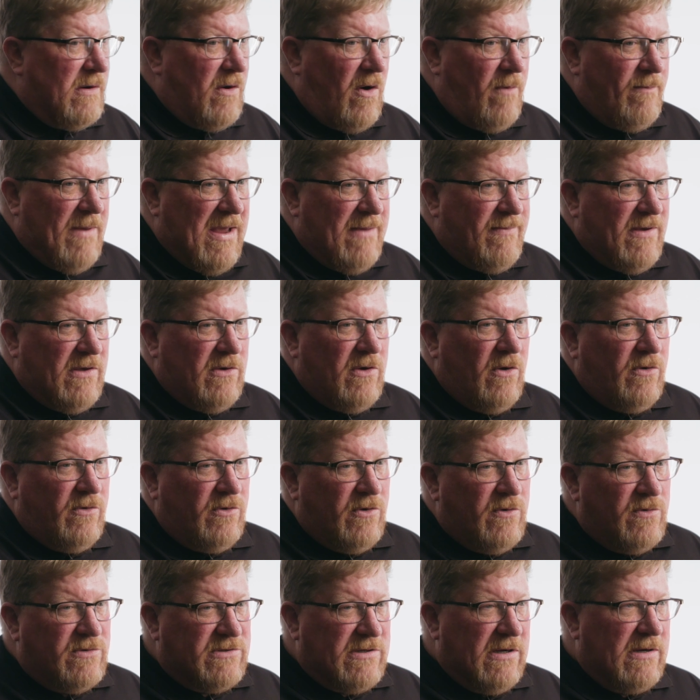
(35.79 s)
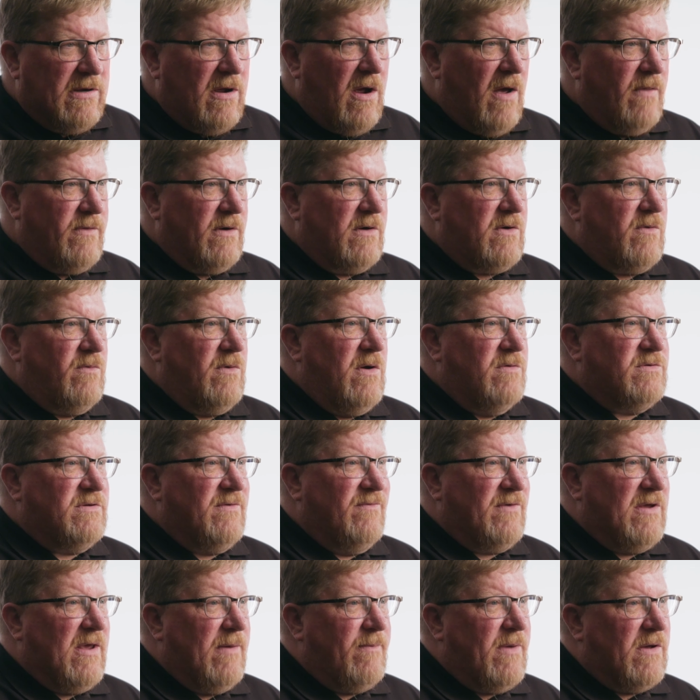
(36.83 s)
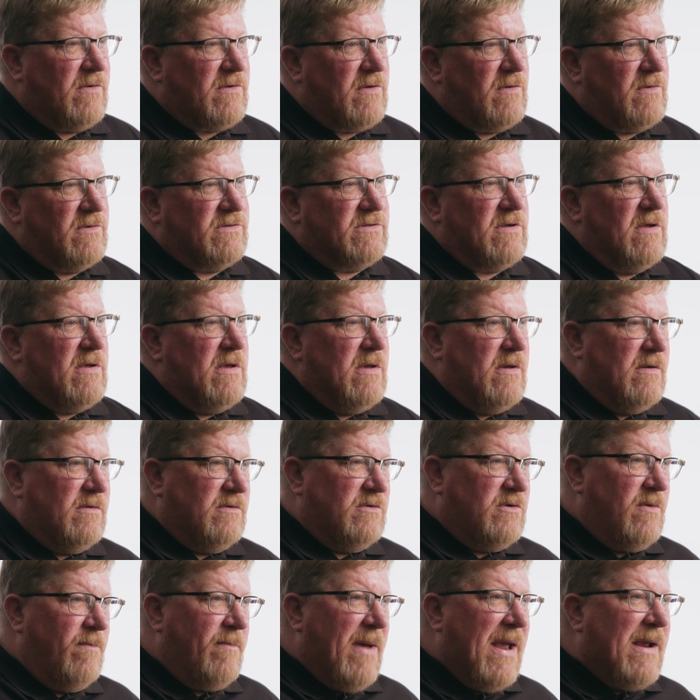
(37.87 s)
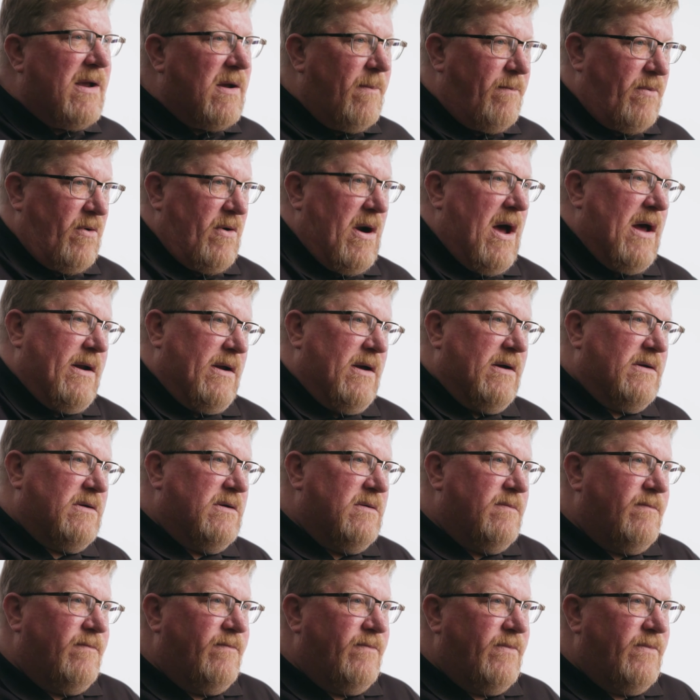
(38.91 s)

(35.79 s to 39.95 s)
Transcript: or maybe you're using other corrosive chemicals to make a product.